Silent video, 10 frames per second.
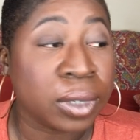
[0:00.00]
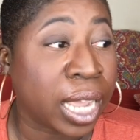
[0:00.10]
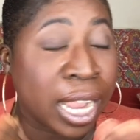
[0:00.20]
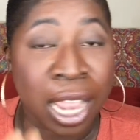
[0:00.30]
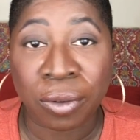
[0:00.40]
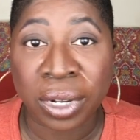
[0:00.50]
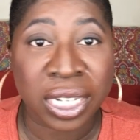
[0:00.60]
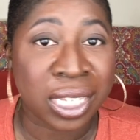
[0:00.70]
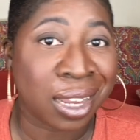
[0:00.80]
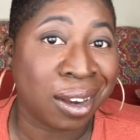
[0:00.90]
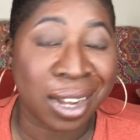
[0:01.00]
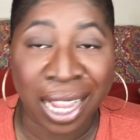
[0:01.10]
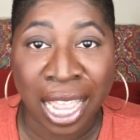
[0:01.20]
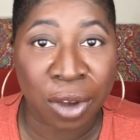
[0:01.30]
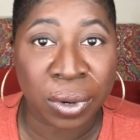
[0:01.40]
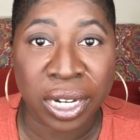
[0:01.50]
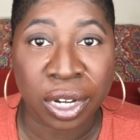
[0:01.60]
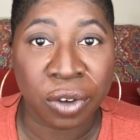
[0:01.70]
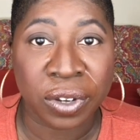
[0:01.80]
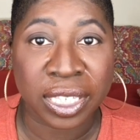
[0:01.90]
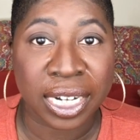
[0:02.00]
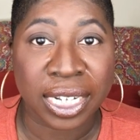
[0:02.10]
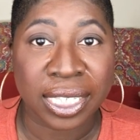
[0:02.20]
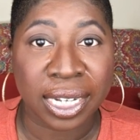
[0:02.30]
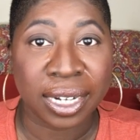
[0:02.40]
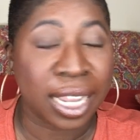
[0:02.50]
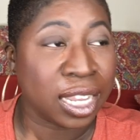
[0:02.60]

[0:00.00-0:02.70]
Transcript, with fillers: I got really scared, I got really nervous, and I said,